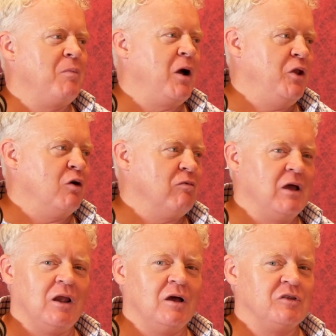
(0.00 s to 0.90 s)
people might not
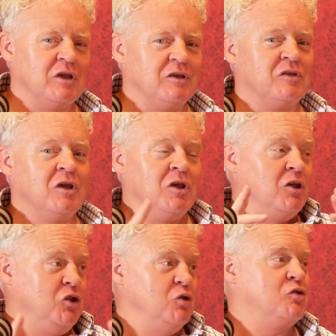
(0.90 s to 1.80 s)
realise is
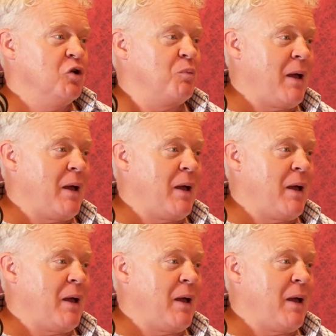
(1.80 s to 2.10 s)
you took